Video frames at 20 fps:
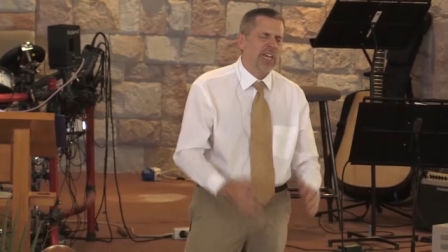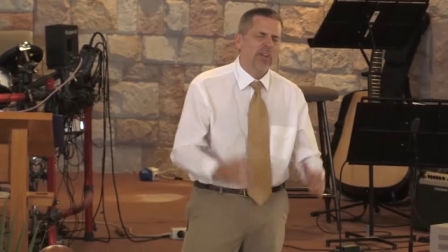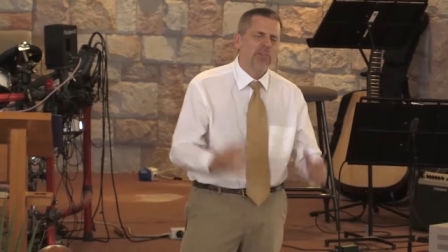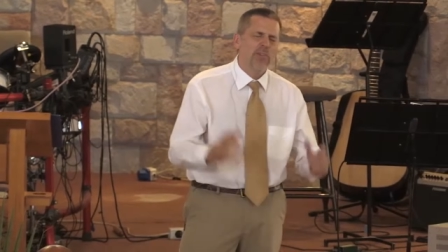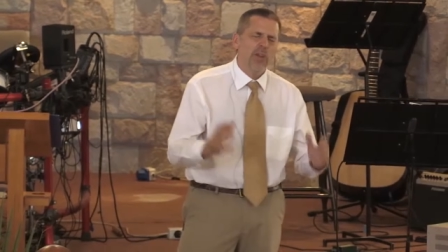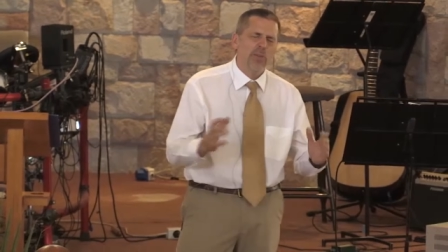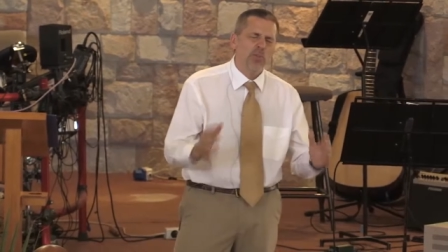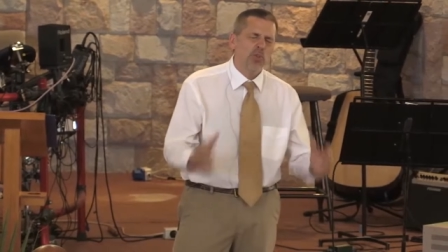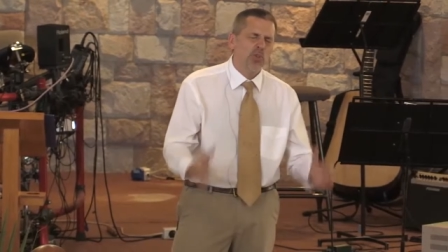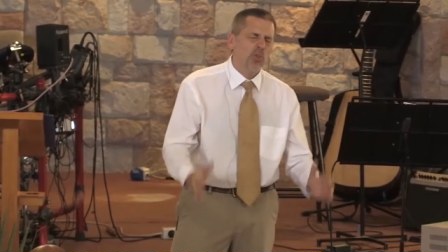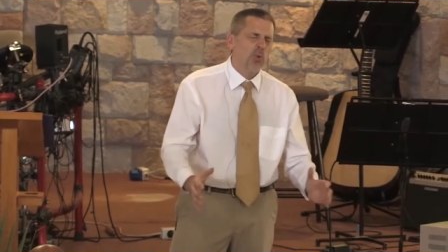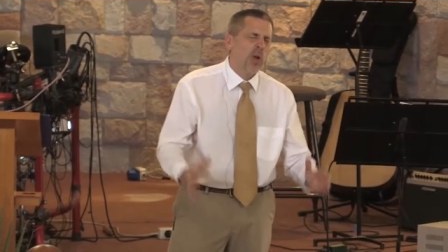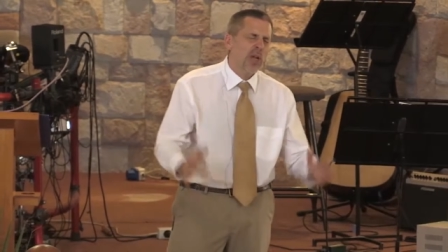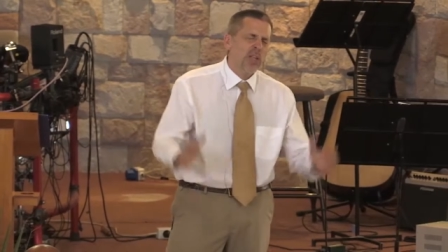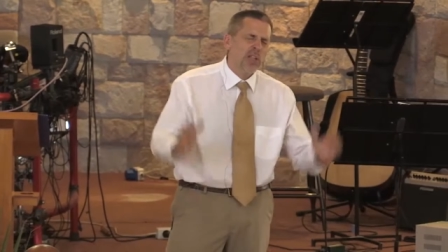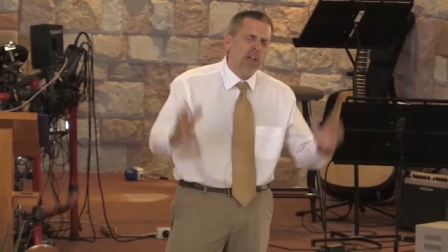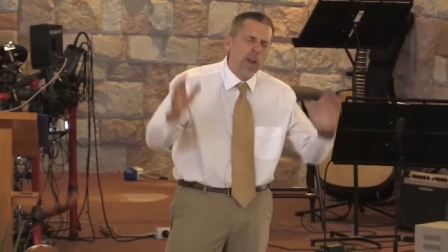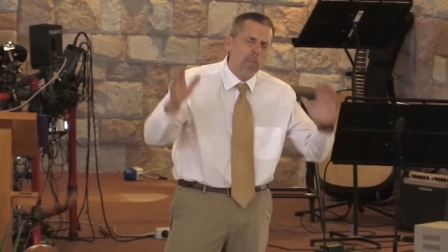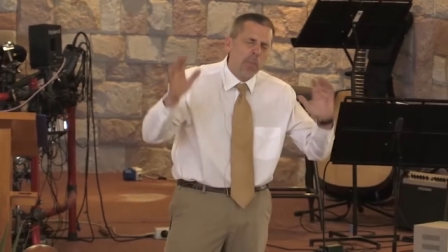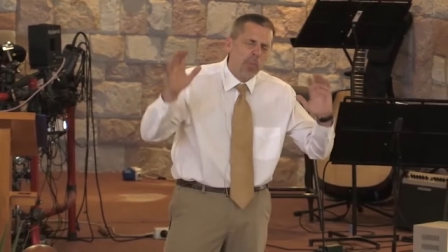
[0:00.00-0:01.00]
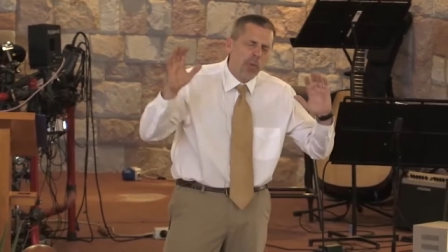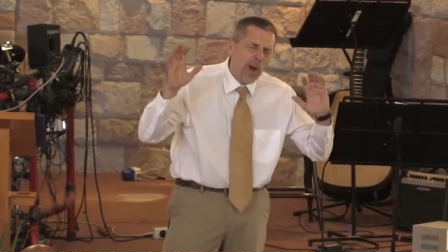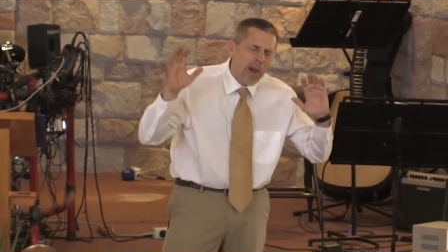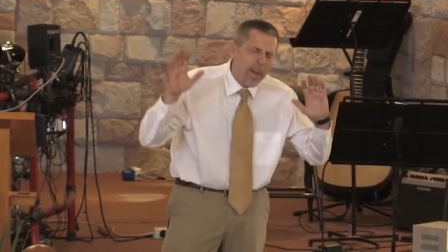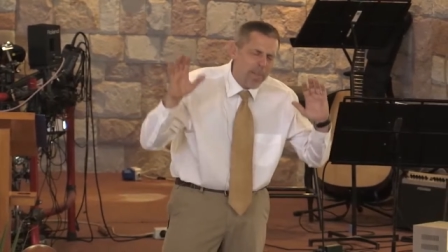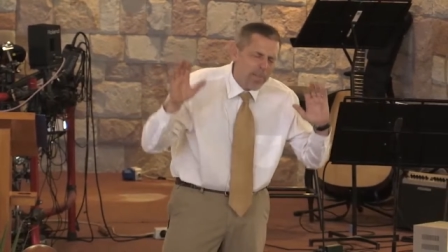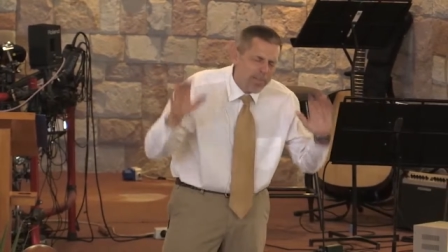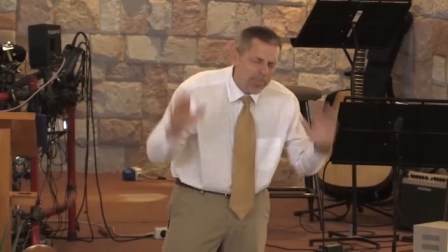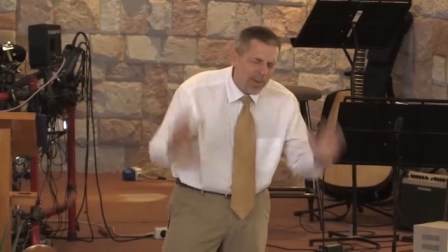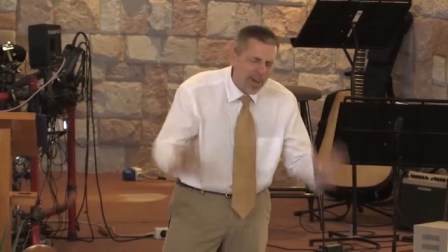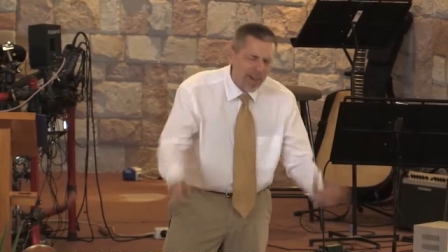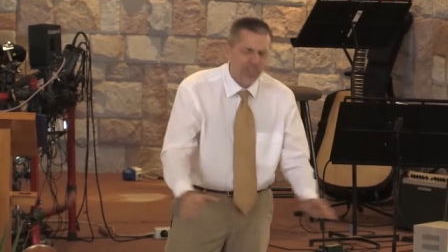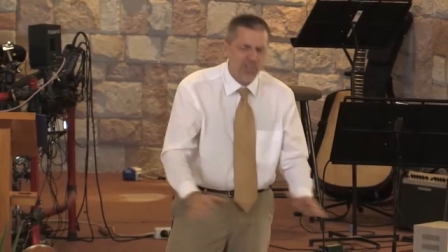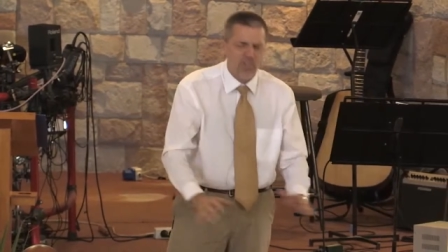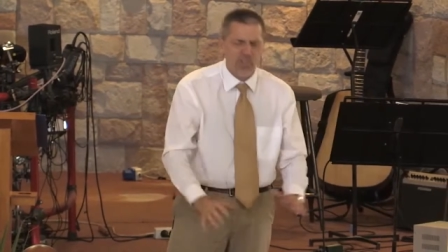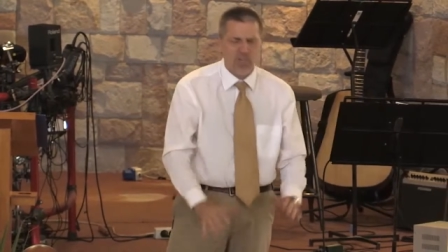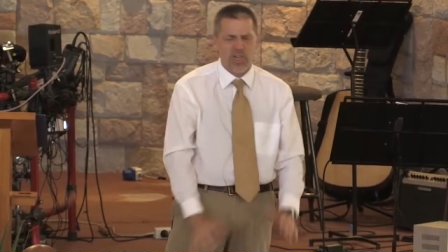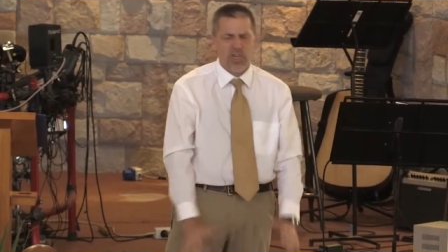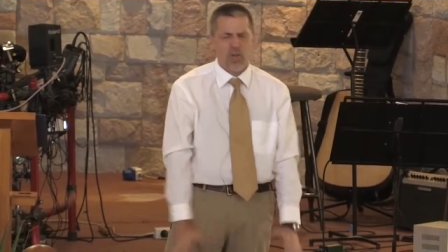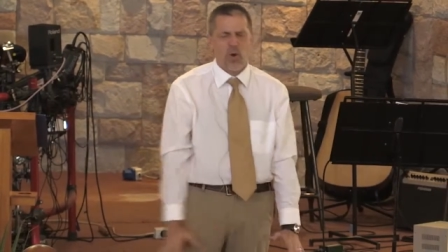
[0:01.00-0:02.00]
Give them strength. I pray
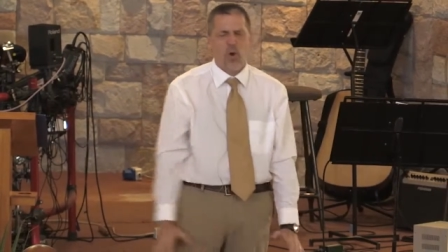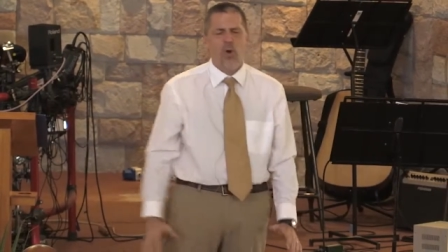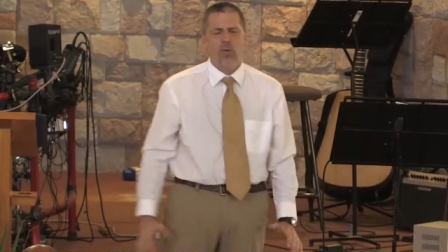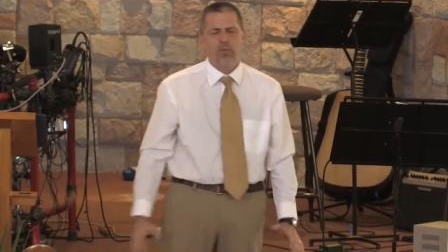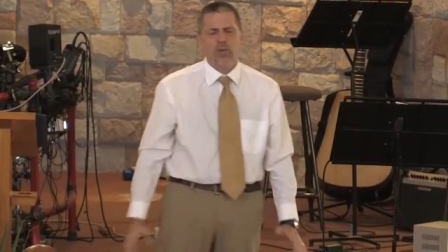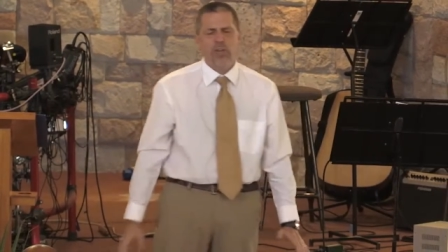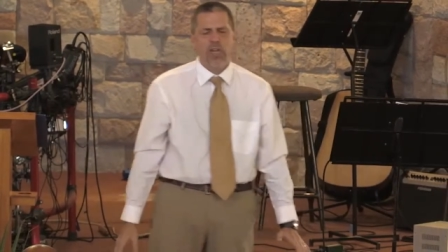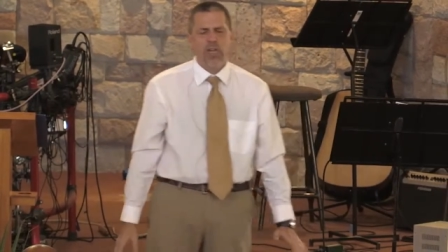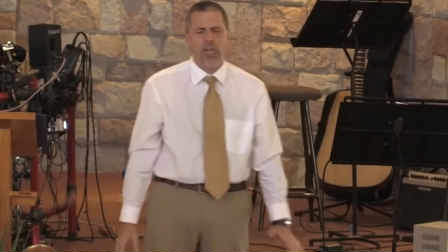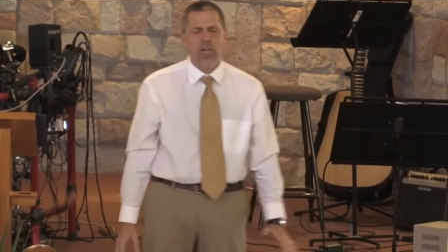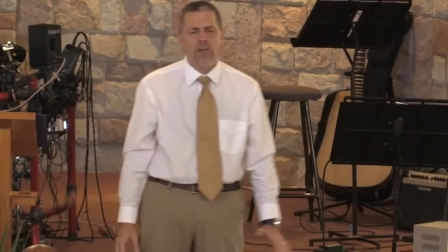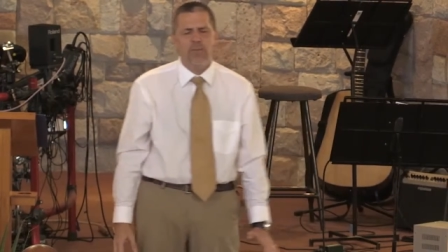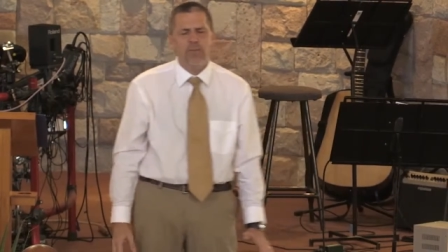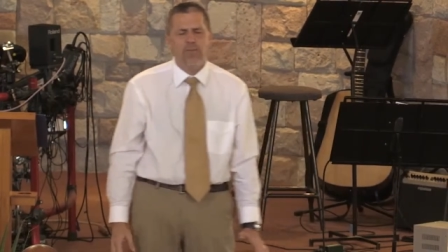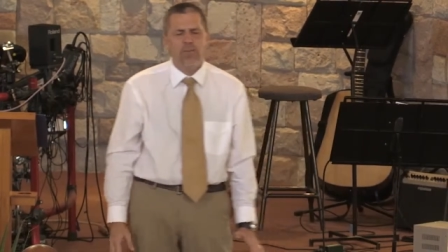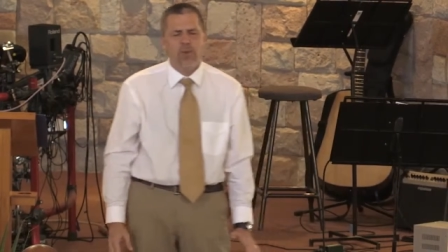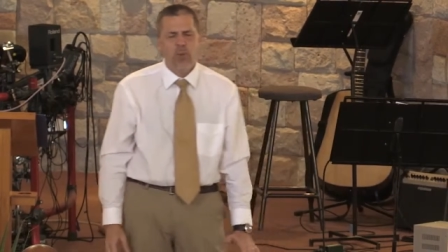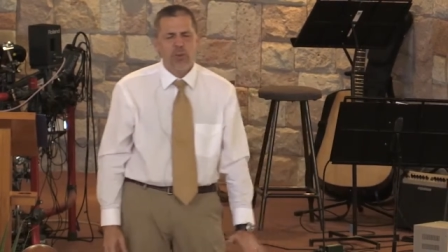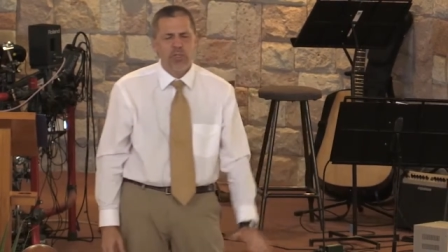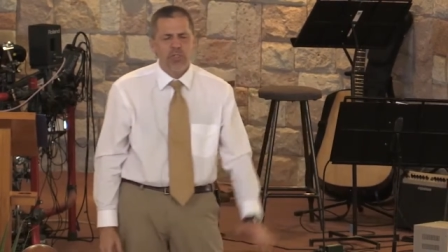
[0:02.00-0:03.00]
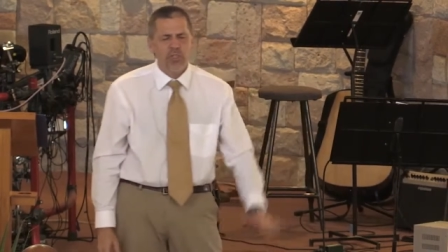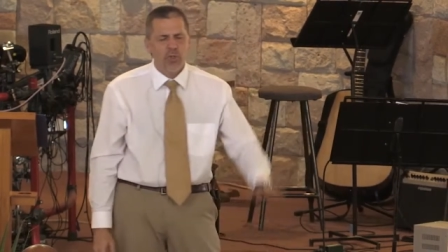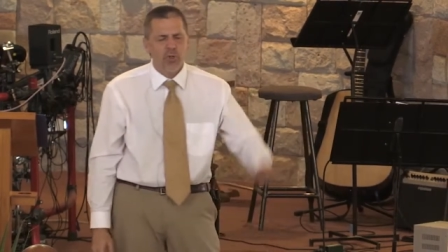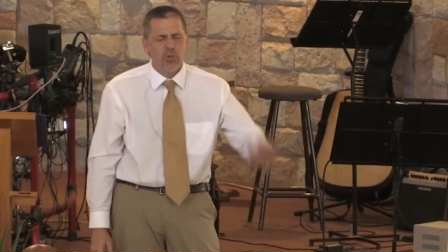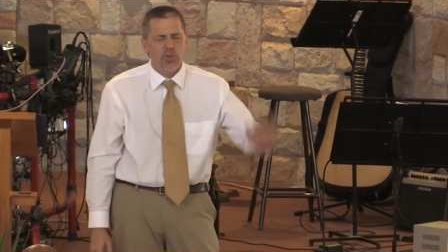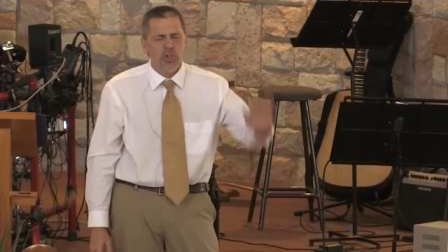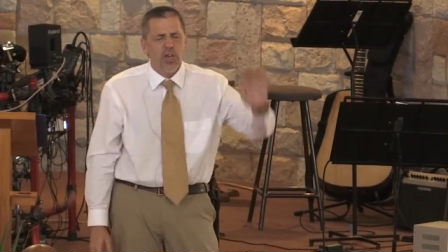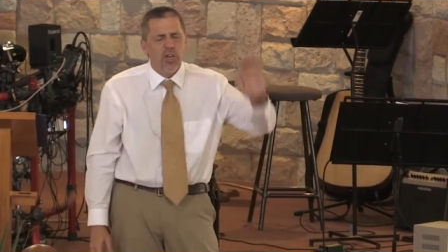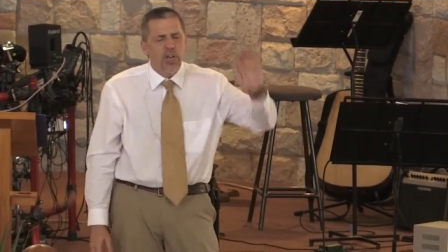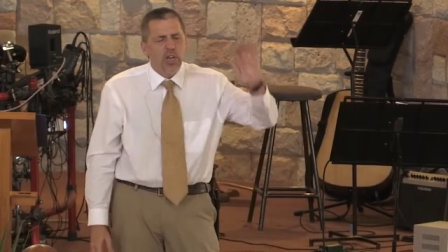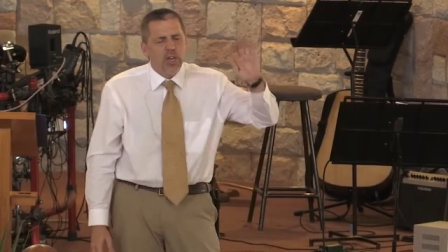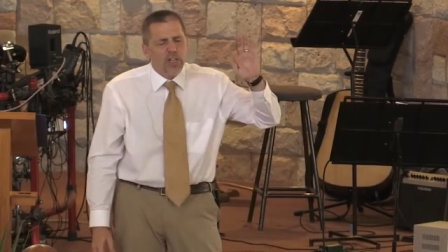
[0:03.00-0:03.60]
blessing over the influencers.